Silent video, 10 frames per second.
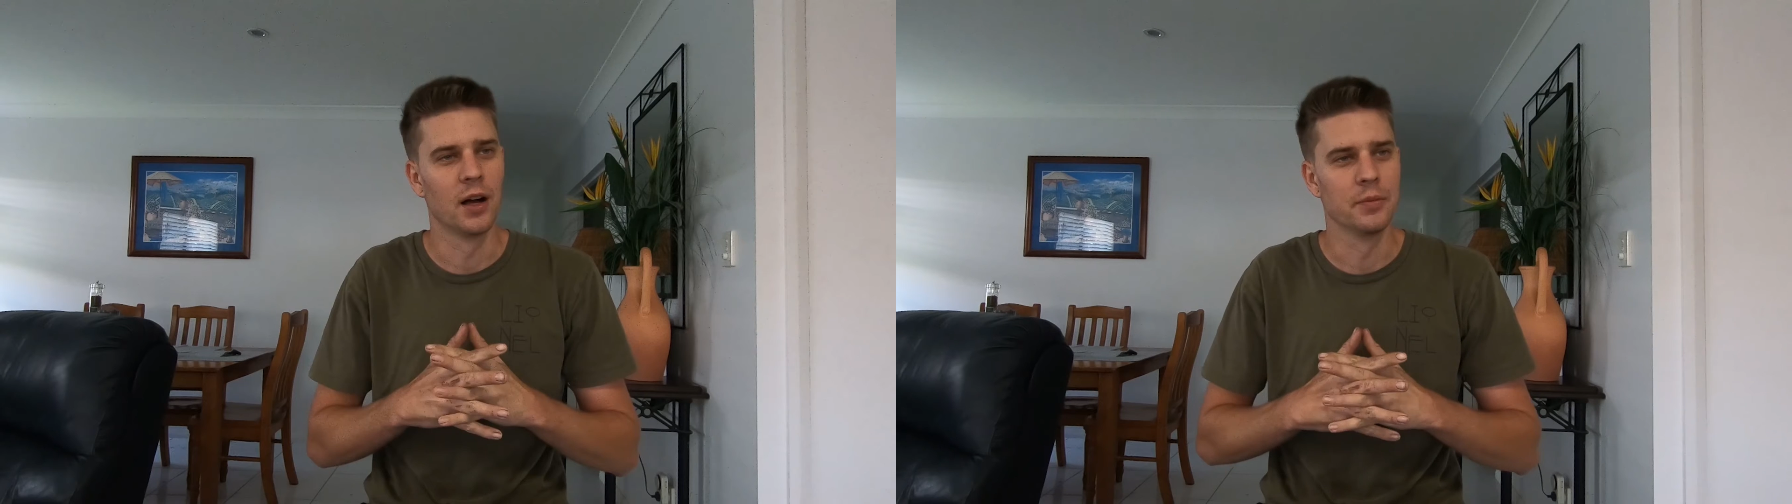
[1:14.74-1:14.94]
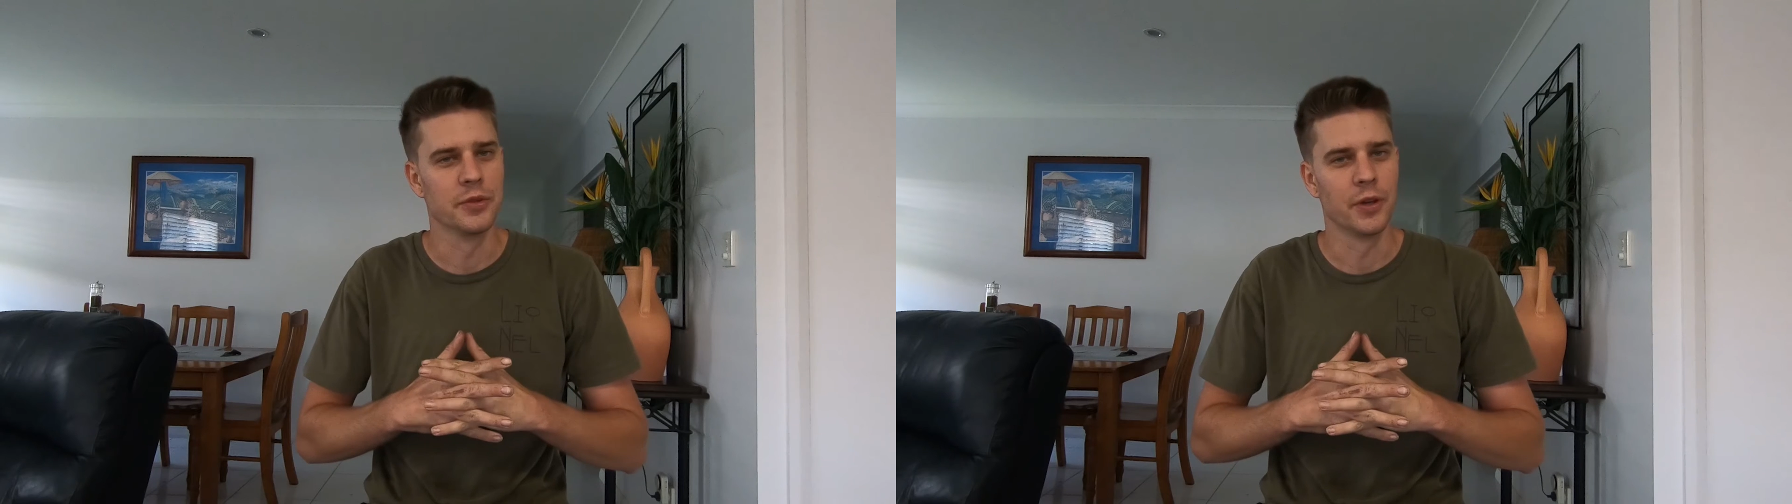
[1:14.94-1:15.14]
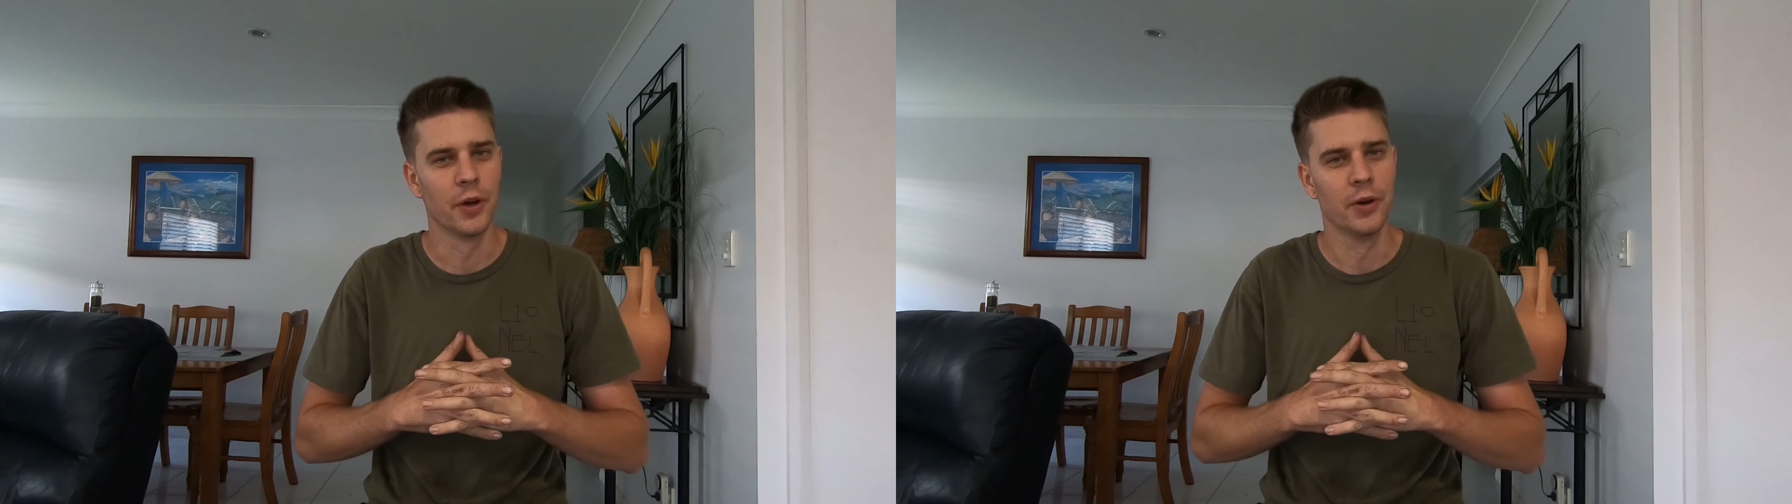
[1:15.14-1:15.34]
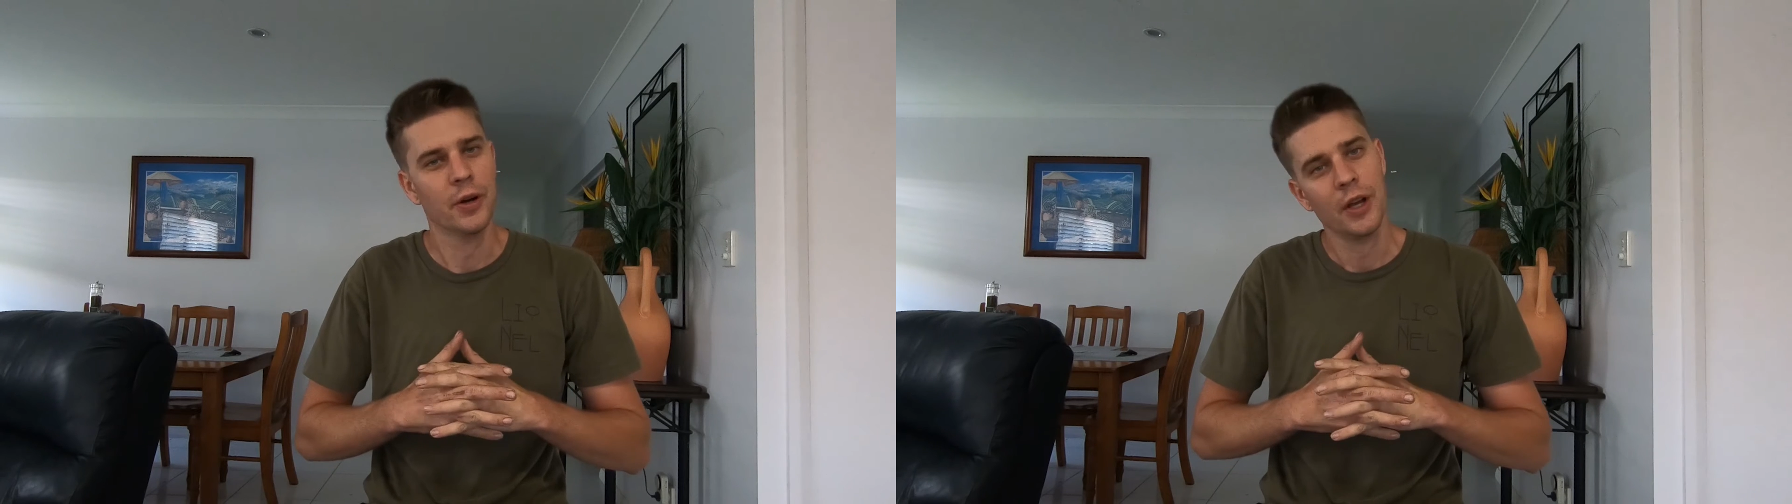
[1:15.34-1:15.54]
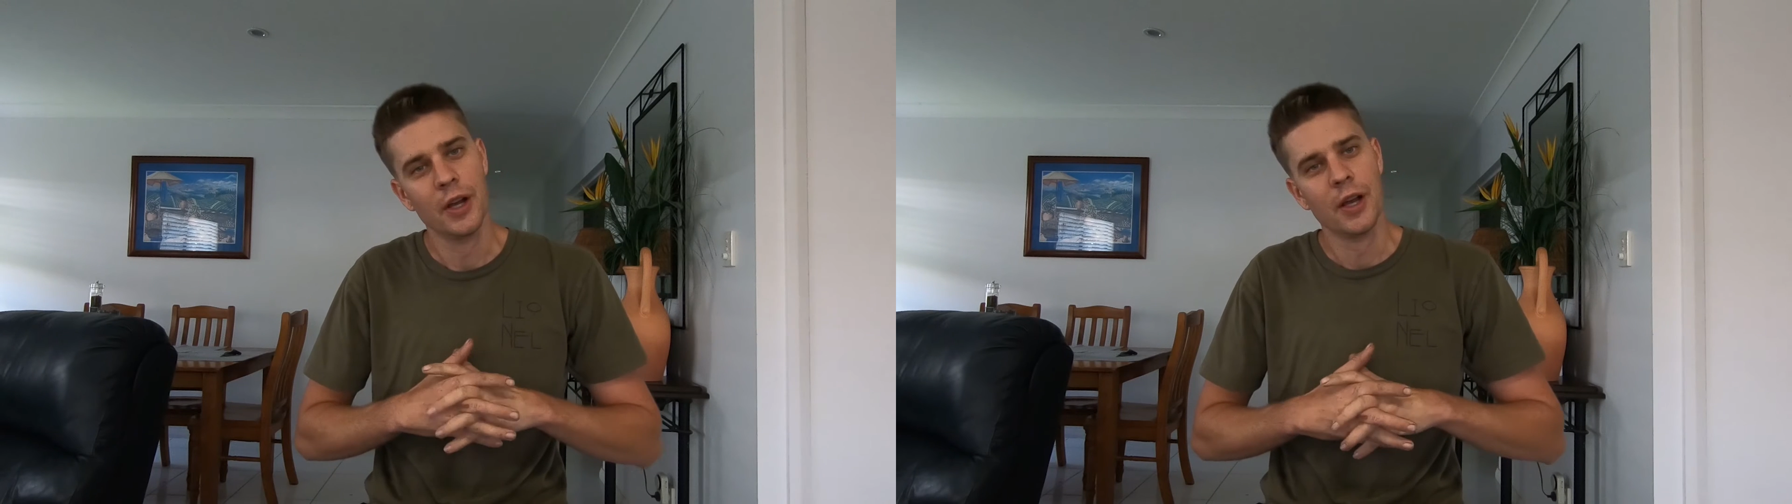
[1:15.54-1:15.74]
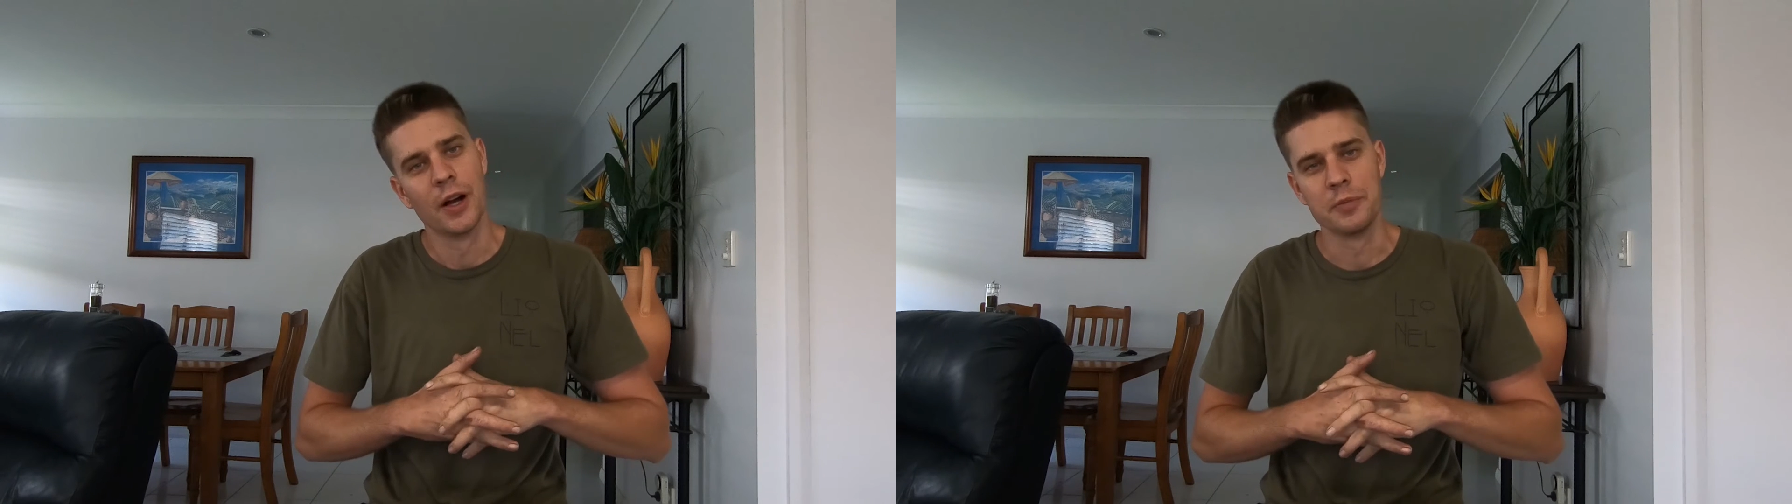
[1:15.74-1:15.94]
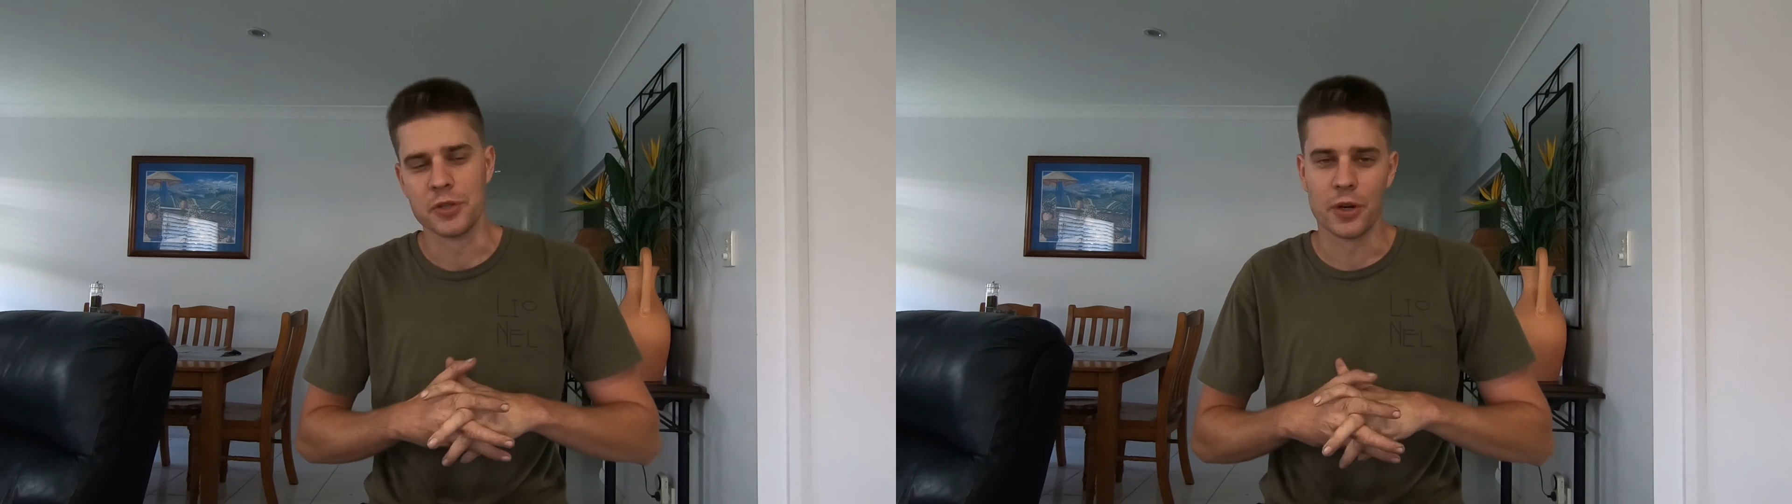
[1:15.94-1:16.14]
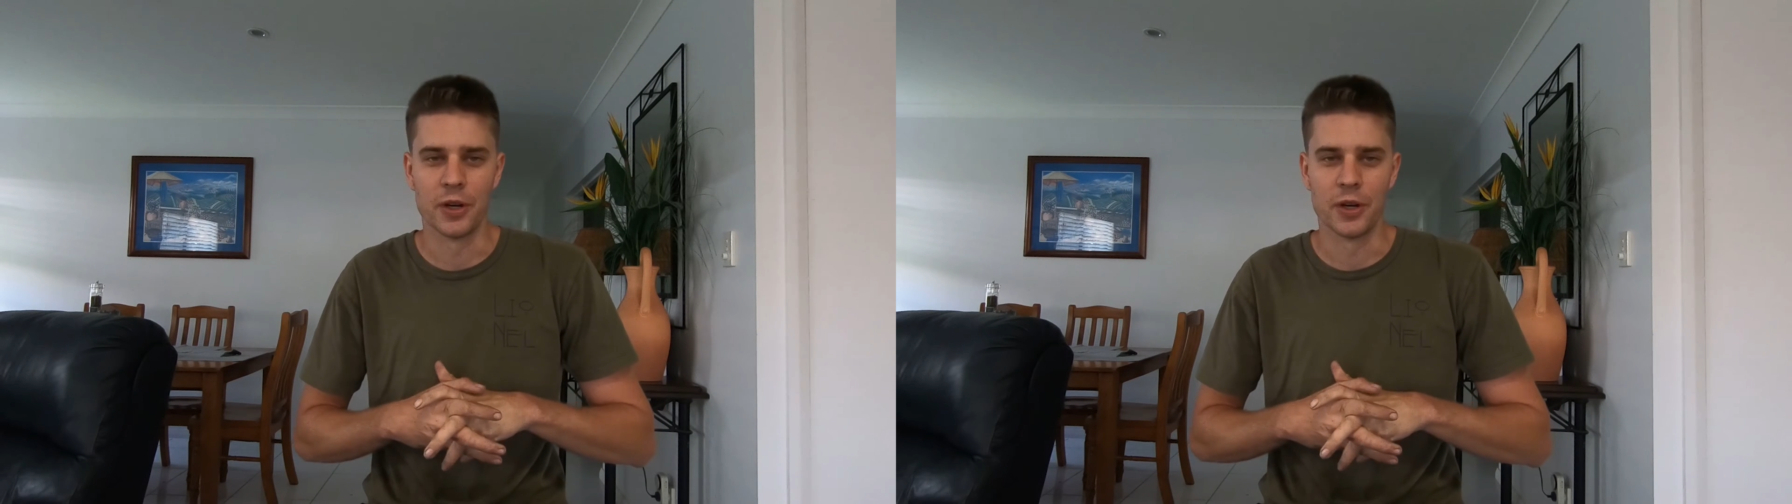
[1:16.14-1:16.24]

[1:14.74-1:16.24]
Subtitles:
So I'm just